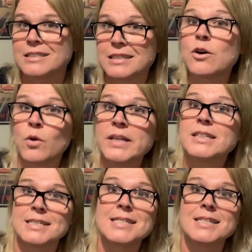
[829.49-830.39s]
The
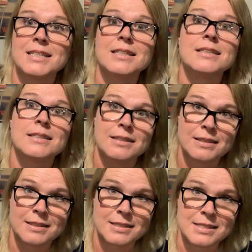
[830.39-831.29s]
oil is in
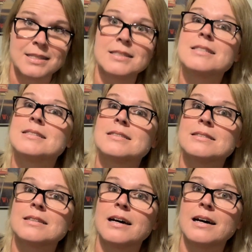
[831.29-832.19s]
the seeds
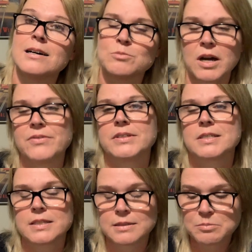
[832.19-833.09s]
uh,
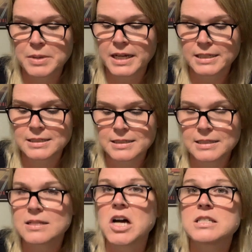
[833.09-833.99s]
obviously, but
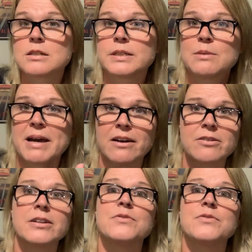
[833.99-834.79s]
it's also in the powder.